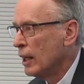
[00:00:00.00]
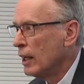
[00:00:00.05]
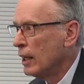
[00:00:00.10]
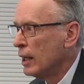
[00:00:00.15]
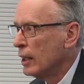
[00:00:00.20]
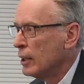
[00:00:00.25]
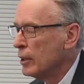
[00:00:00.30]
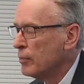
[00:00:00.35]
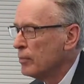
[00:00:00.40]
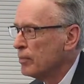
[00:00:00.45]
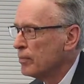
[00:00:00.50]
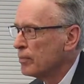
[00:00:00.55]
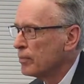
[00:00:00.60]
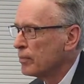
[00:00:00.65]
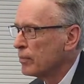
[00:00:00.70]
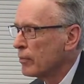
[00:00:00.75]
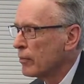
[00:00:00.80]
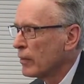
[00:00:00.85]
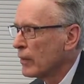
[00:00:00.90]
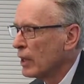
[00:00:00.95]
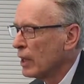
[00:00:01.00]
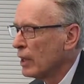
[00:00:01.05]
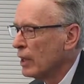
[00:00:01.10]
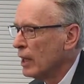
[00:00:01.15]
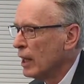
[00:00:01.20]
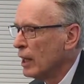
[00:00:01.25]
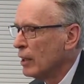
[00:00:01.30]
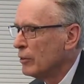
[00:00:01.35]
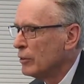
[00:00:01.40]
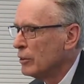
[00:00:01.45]

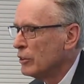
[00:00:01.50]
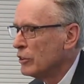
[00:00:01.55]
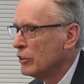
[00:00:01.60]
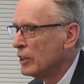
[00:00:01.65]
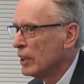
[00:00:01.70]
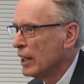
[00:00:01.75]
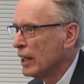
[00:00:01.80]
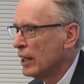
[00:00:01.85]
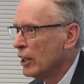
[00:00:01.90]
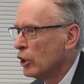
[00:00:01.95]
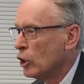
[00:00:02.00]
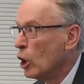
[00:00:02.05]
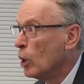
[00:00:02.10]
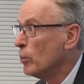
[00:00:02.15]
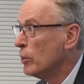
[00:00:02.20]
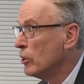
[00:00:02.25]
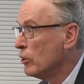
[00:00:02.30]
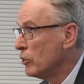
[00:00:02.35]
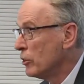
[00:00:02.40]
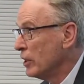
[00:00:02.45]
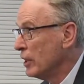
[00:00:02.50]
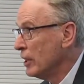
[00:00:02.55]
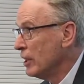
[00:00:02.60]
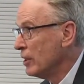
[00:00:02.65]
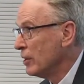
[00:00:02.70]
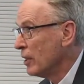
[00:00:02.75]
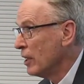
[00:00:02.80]
how would you say, a commentary